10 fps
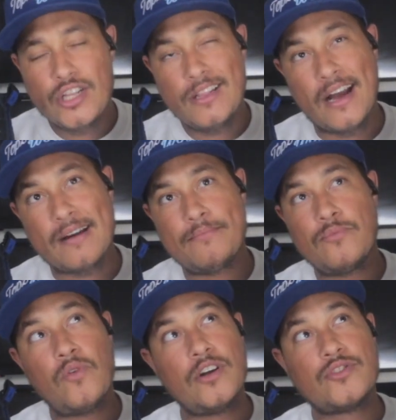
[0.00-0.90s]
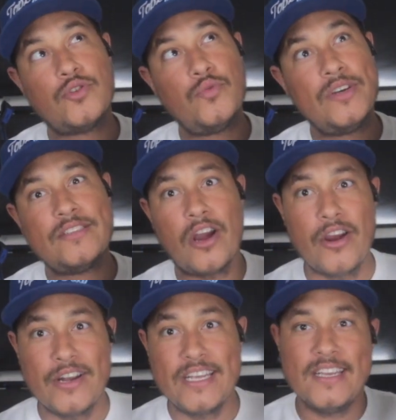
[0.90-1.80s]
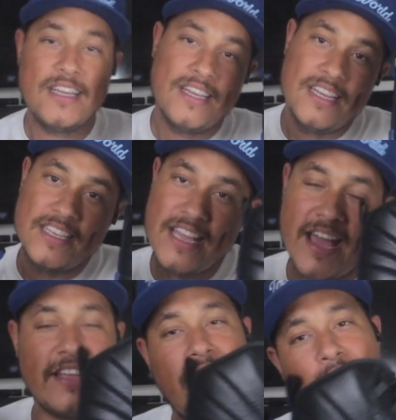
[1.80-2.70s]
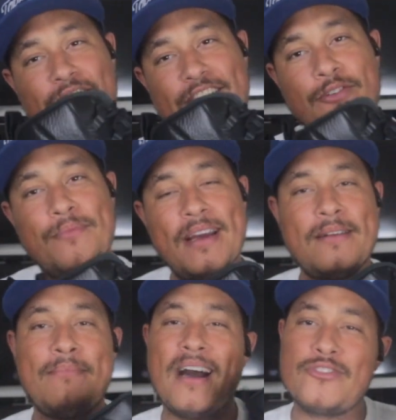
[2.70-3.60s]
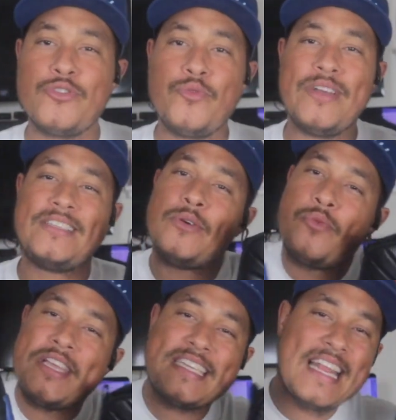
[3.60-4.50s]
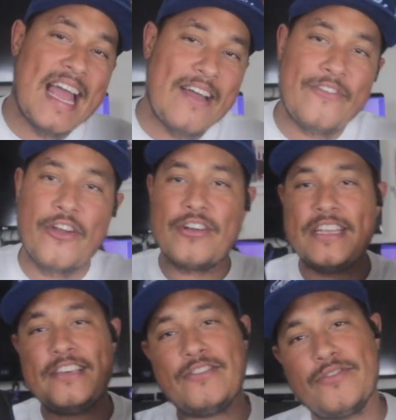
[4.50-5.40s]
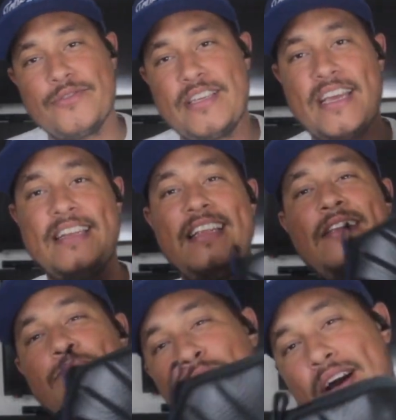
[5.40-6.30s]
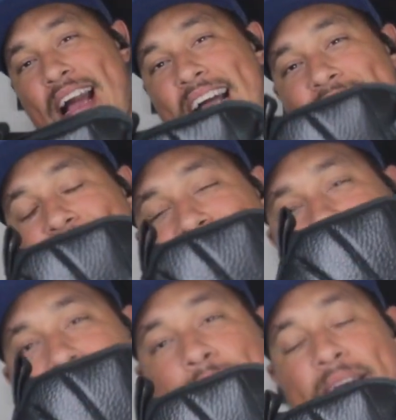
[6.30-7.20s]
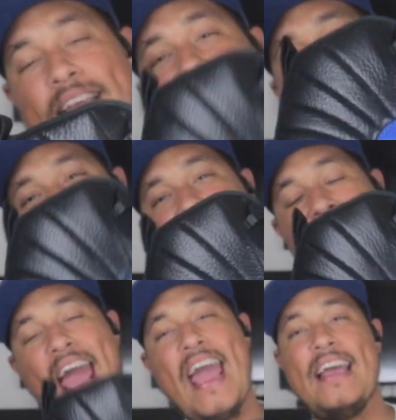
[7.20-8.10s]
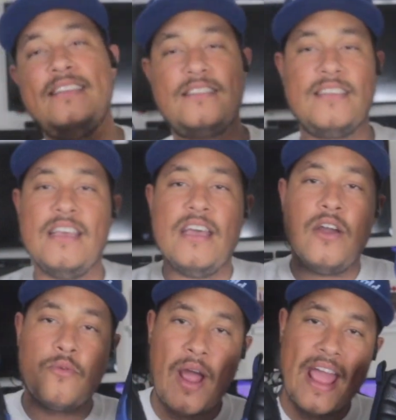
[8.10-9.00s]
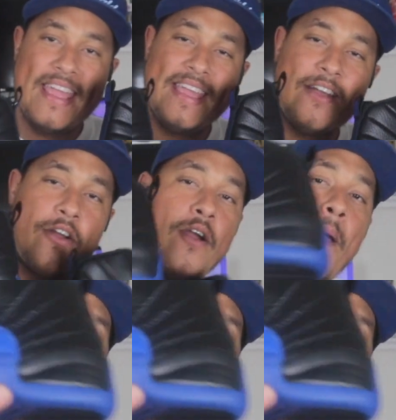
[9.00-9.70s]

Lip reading: like, what, 2 weeks early? Yeah, y'all already know, man. About 2 weeks, a week and a half early, you know what I'm saying? Your boy got these things, man. In hands, right here.